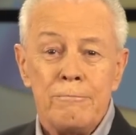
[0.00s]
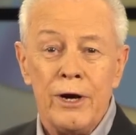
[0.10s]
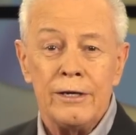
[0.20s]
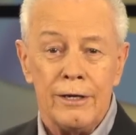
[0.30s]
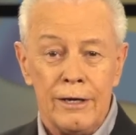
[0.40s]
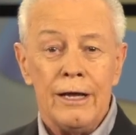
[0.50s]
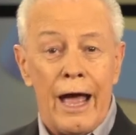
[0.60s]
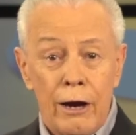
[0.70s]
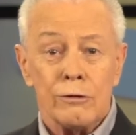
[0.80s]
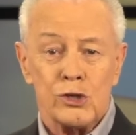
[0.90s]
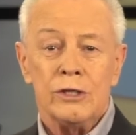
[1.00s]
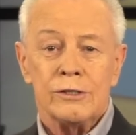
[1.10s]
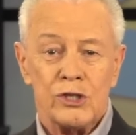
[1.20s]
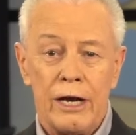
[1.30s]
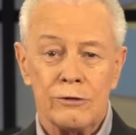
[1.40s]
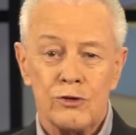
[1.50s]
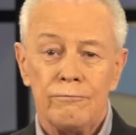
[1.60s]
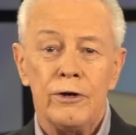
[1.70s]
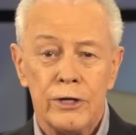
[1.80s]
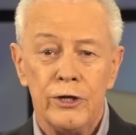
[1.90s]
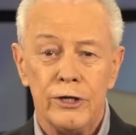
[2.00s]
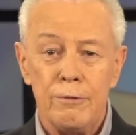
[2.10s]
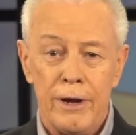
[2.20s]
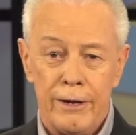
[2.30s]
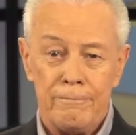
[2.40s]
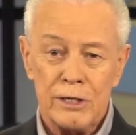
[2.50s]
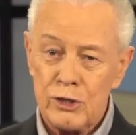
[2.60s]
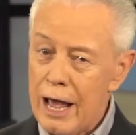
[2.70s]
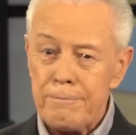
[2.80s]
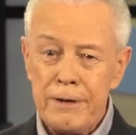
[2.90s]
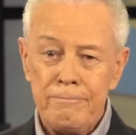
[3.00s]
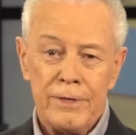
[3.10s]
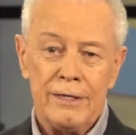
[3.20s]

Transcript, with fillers: but uh, else sounds very good to me. Slap him?